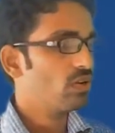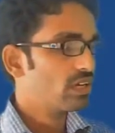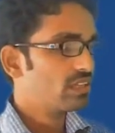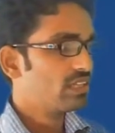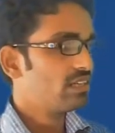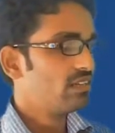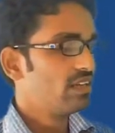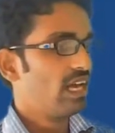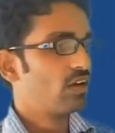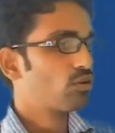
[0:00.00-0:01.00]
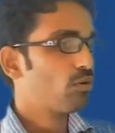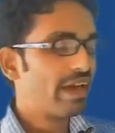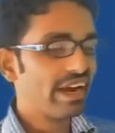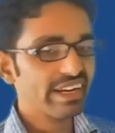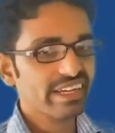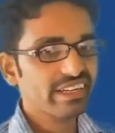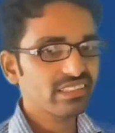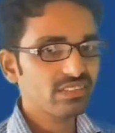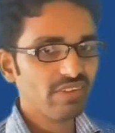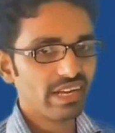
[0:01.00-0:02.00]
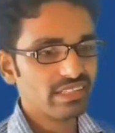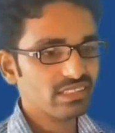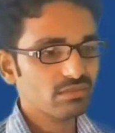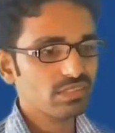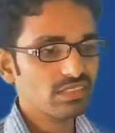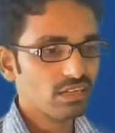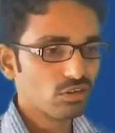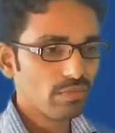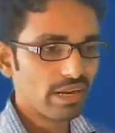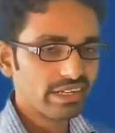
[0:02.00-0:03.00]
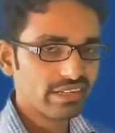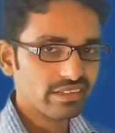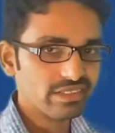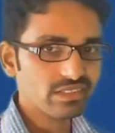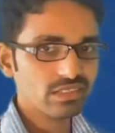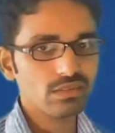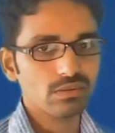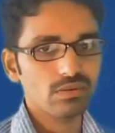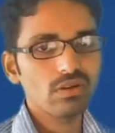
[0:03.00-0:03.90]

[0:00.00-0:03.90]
Then electromagnetic energy vanishes, means electromagnetic energy is 0,